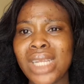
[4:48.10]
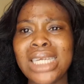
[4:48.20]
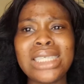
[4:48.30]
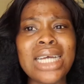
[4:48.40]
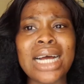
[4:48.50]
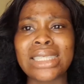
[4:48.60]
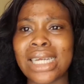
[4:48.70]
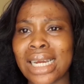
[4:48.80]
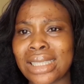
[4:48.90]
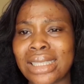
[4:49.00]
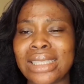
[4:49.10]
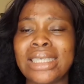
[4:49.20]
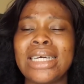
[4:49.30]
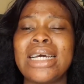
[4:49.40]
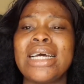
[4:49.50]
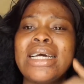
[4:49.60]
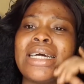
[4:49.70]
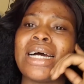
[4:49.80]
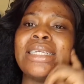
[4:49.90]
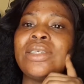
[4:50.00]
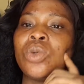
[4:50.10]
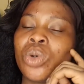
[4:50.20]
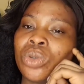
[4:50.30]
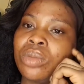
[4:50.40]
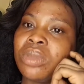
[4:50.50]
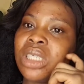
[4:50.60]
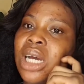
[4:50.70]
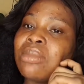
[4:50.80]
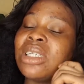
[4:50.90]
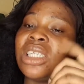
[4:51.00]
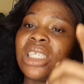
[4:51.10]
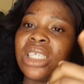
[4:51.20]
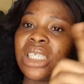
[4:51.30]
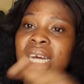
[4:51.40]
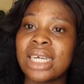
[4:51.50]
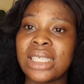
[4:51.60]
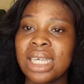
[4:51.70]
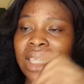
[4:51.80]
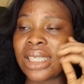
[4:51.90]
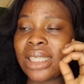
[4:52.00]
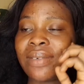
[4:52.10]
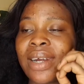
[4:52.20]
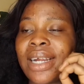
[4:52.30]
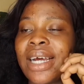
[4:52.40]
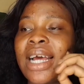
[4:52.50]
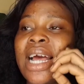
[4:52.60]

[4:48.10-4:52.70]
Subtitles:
he checked, and he told me, she checked rather,